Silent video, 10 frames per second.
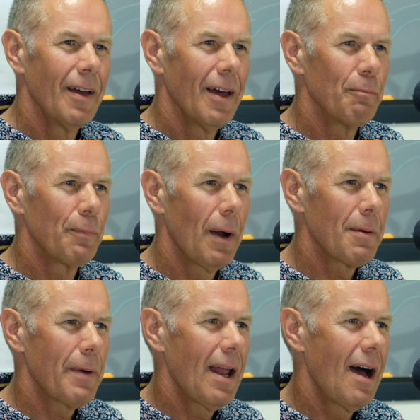And probably
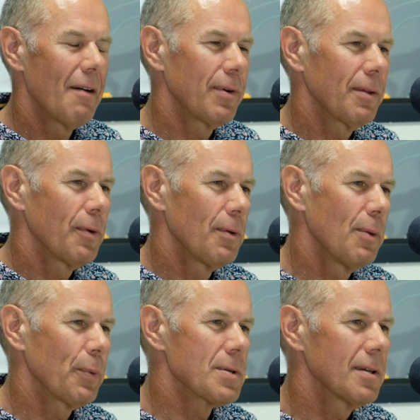about halfway through the
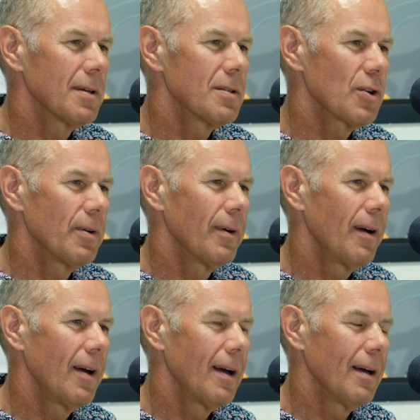procedure,
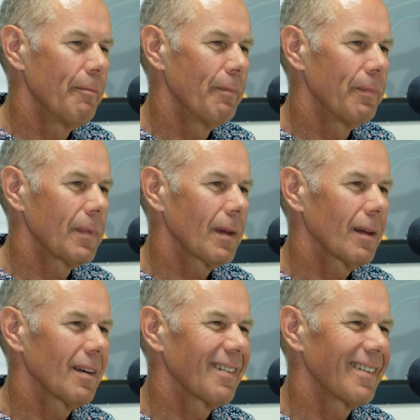I'm
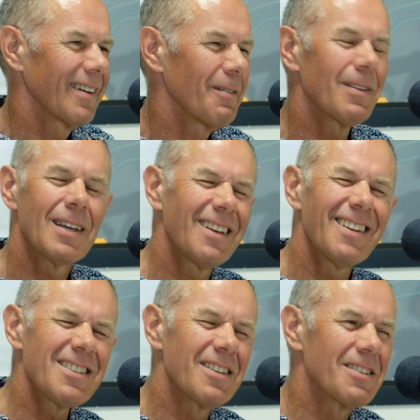thinking
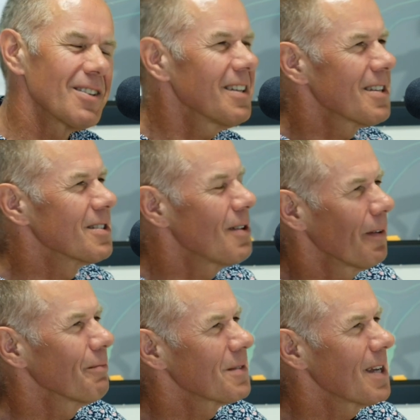this is not
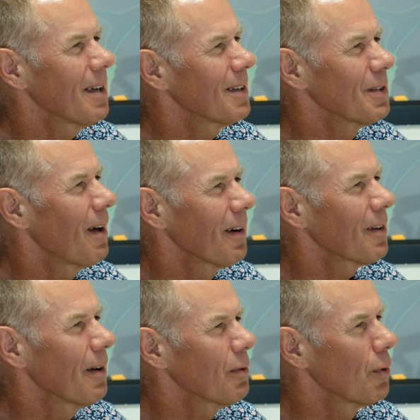sounding like
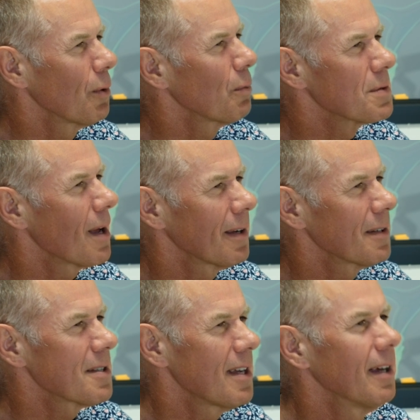I thought it was going
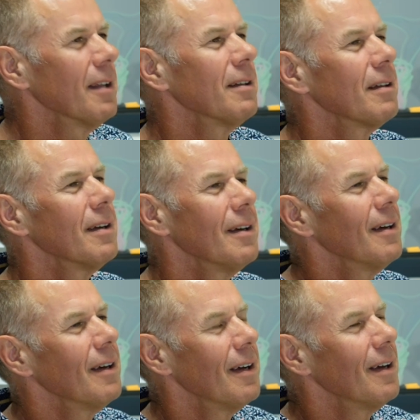to sound.
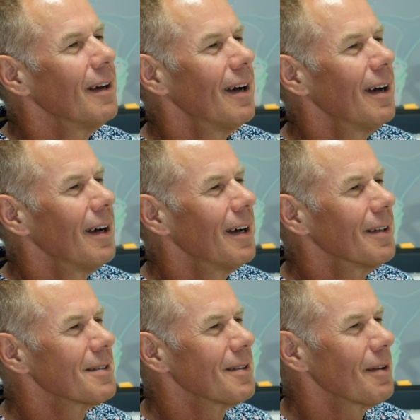
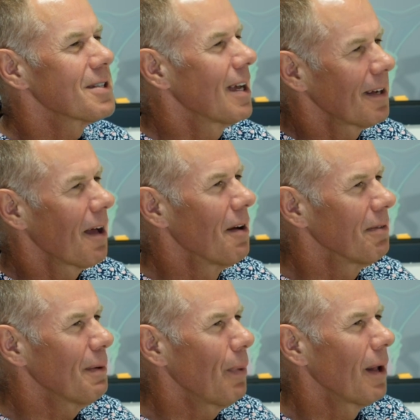It's not sounding
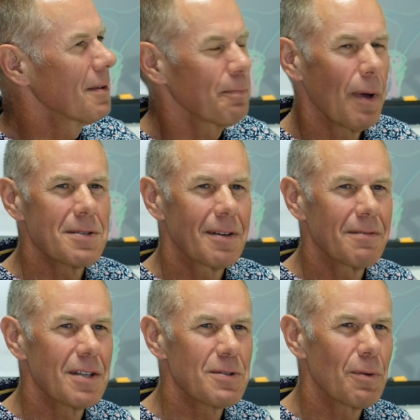overly positive,
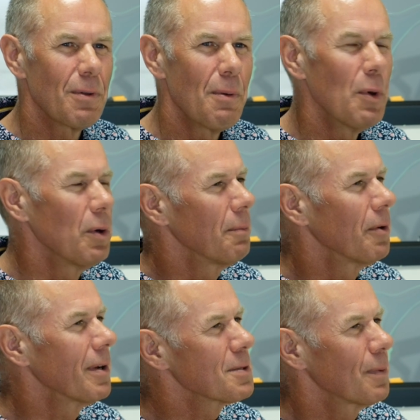just sort of the
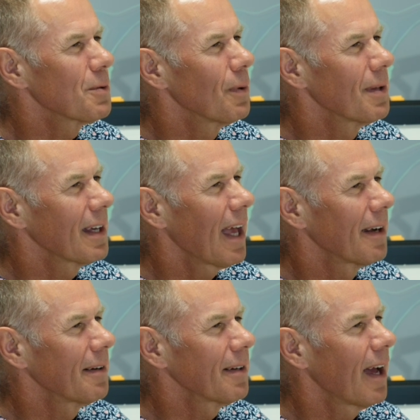murmurings between the
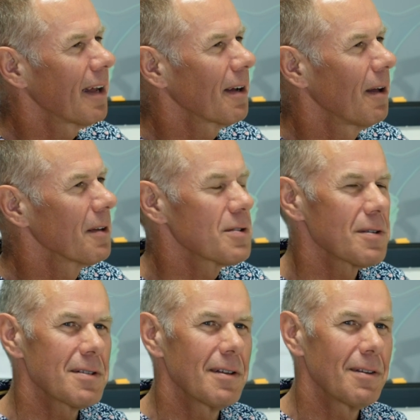
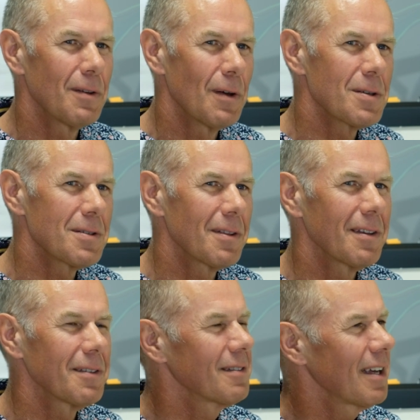cardiologist and the nurse and
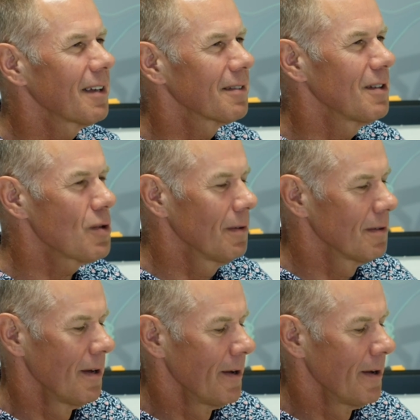the technician.